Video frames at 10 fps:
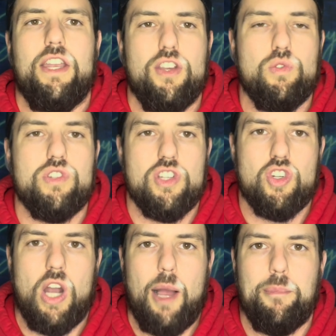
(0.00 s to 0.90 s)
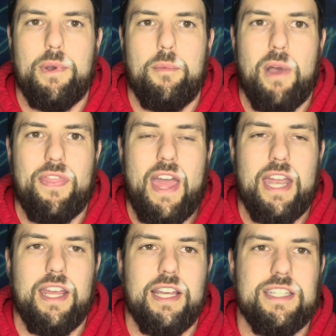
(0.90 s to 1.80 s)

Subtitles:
news to drop about that